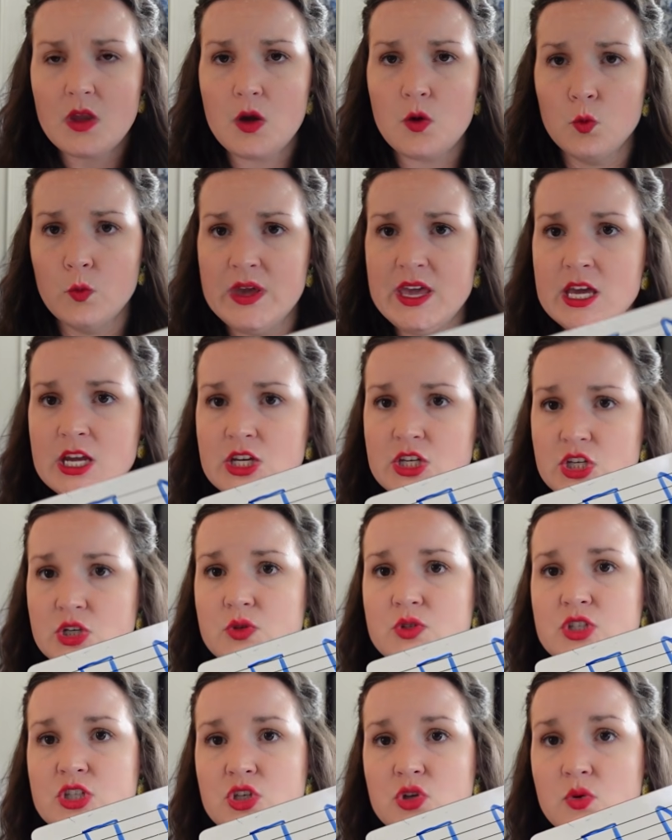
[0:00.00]
we can
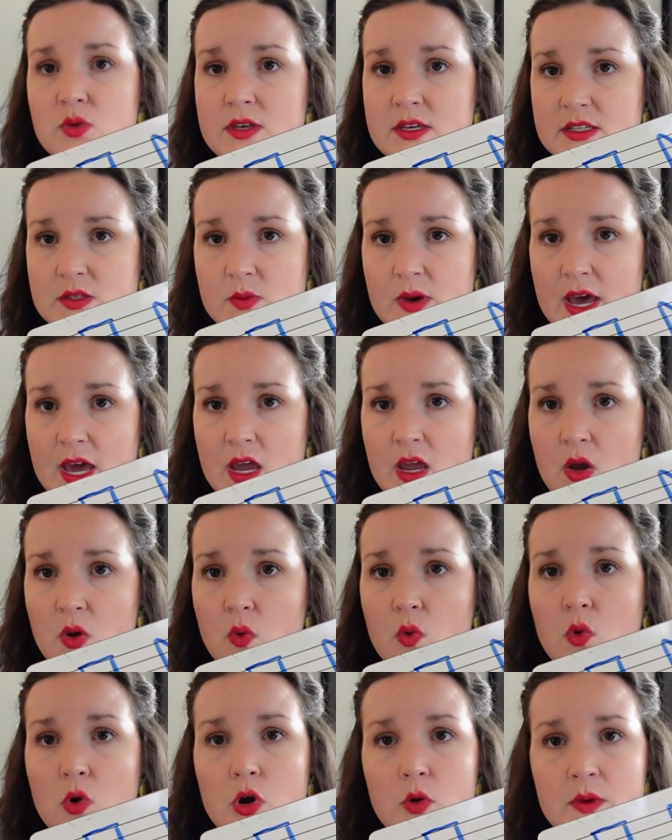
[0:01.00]
do 2 this way
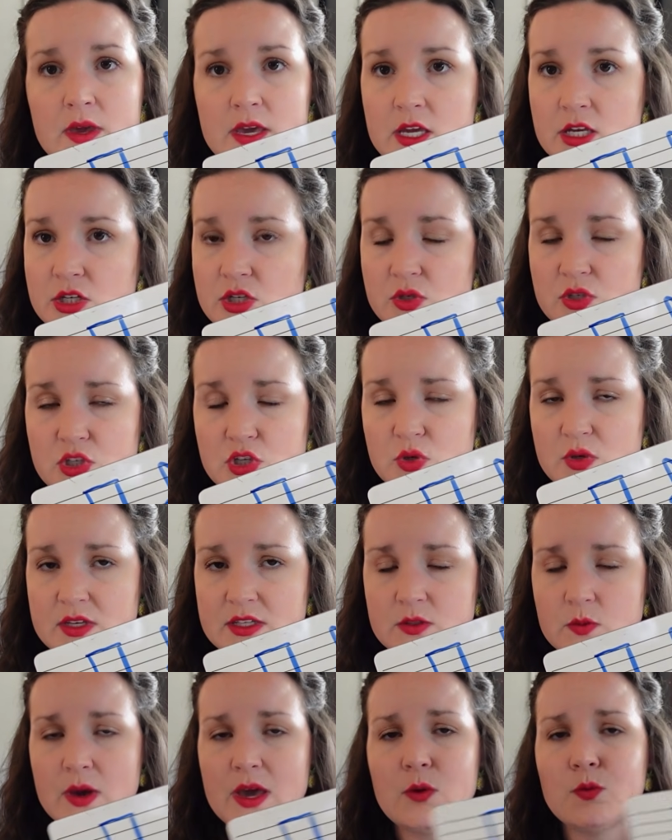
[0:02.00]
or we can do 2
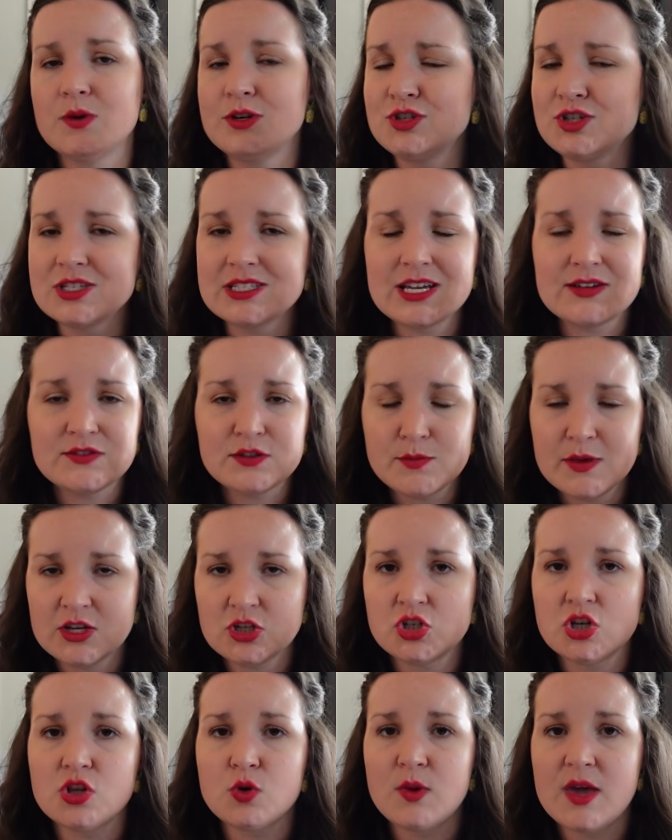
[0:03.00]
this way. We just have to make
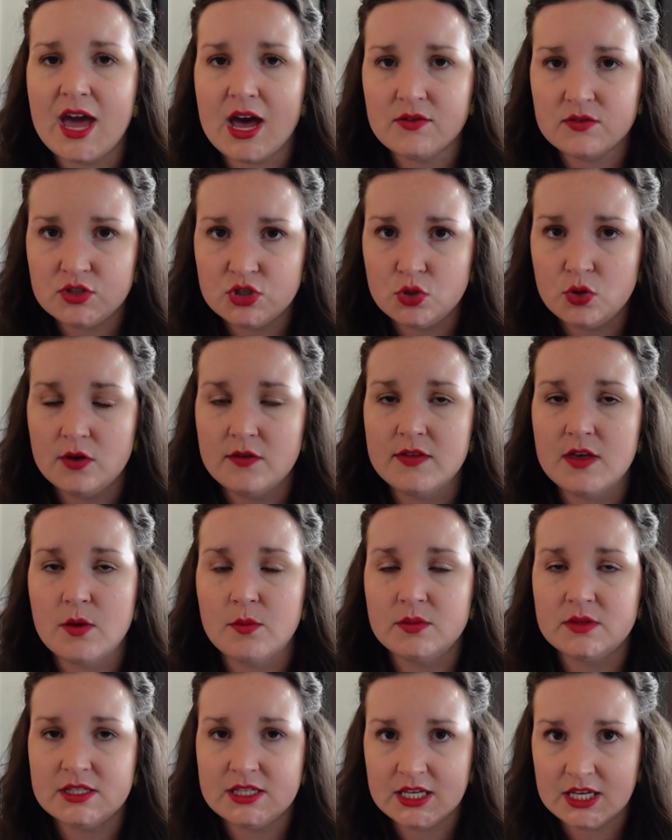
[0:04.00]
sure that we have 2 of
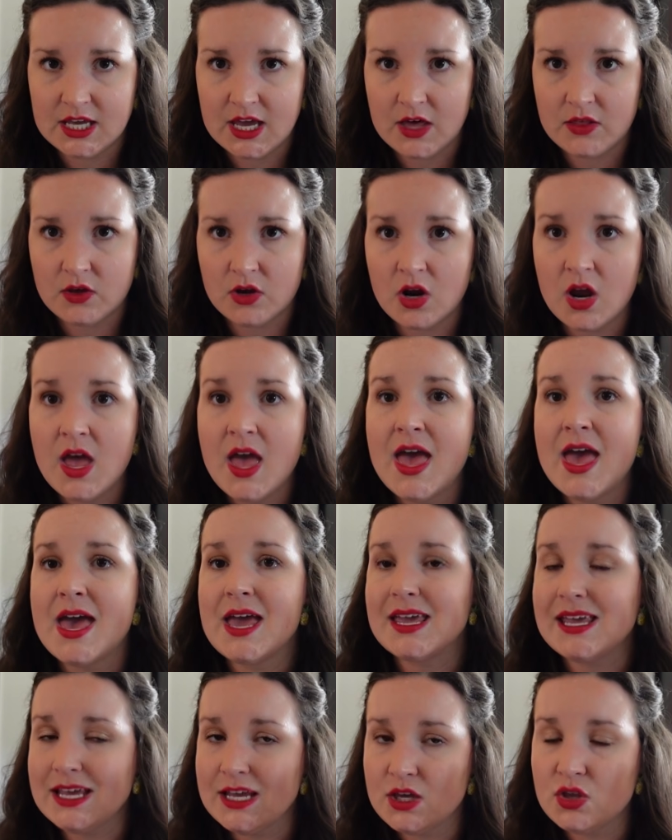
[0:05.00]
them together.
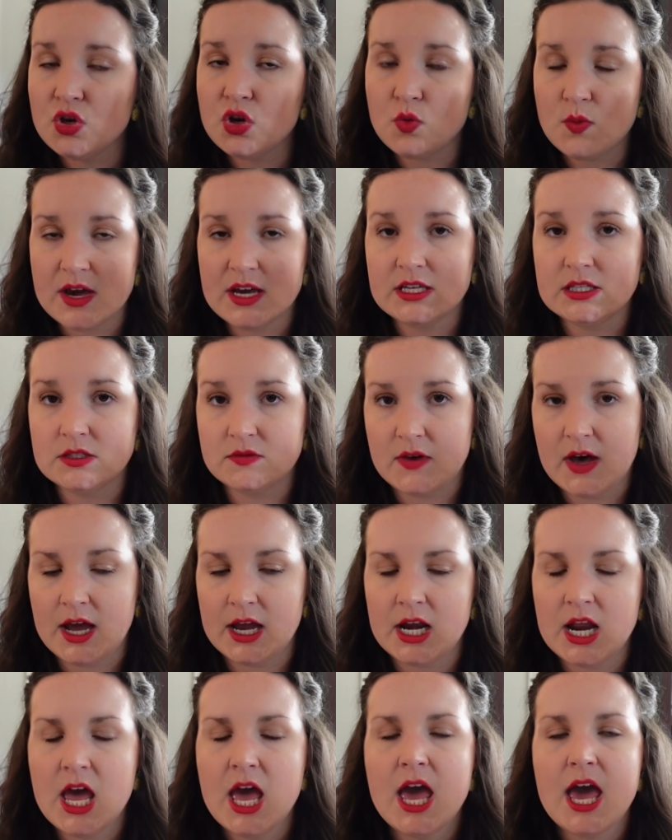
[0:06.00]
Either way is
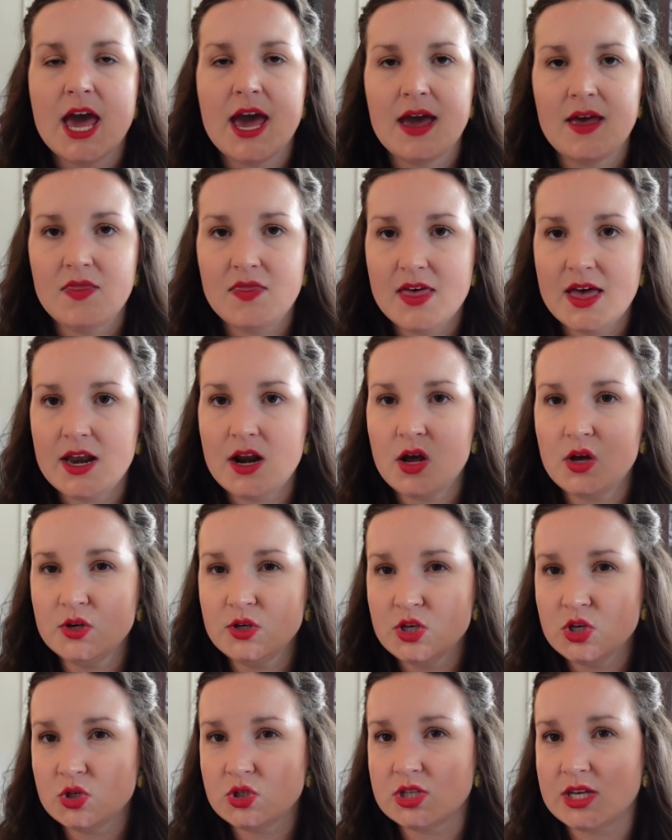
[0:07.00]
fine. And then I'll
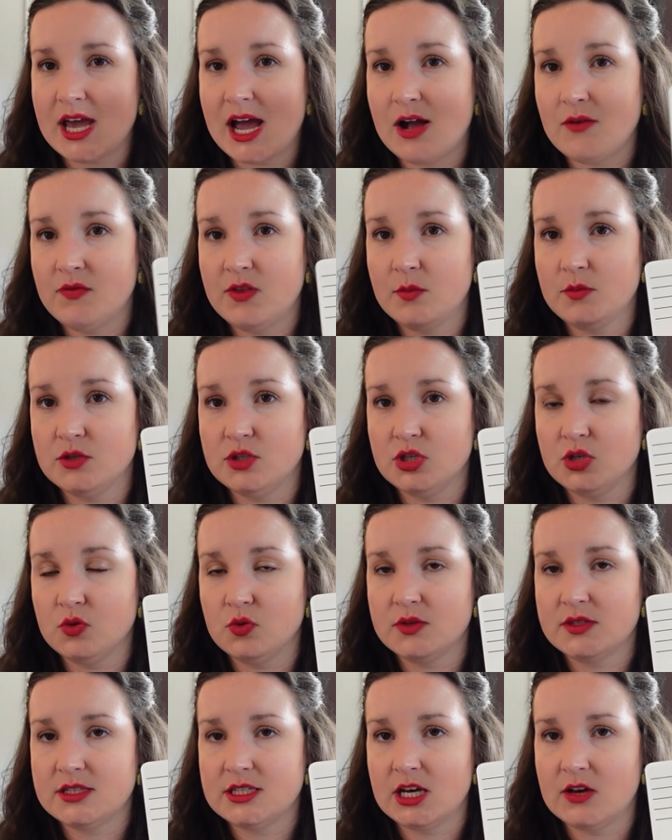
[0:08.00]
usually have them
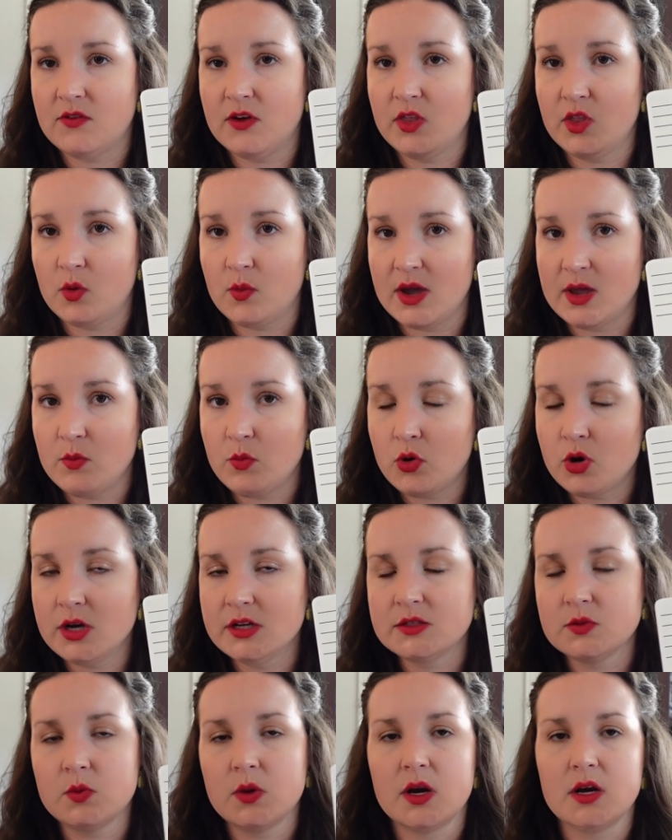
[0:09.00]
do stuff on the
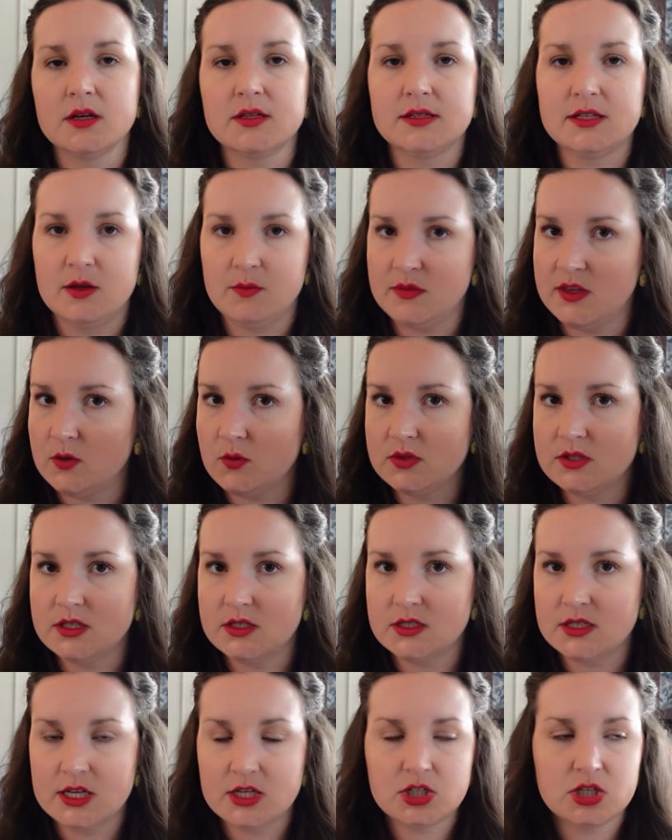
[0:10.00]
whiteboards where same thing with
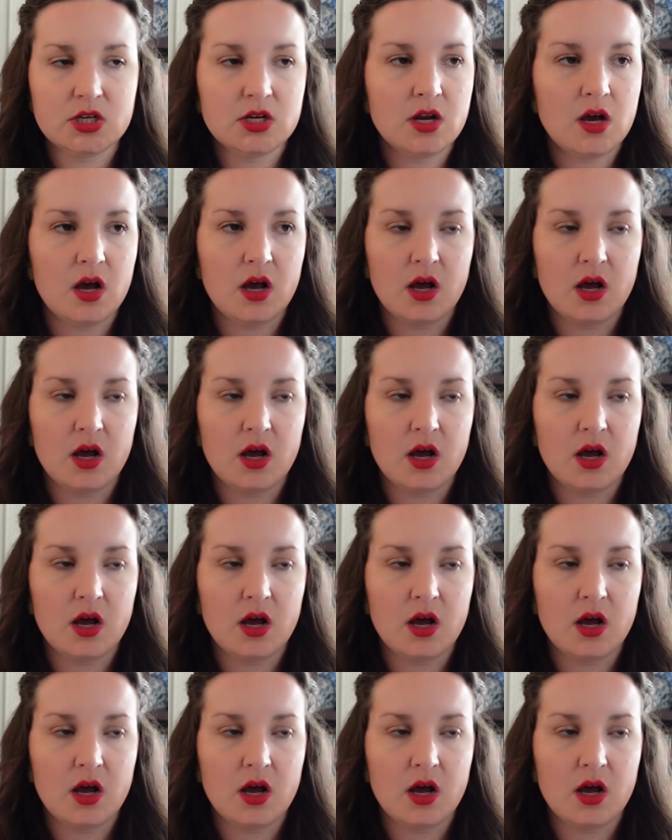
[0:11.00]
dictation.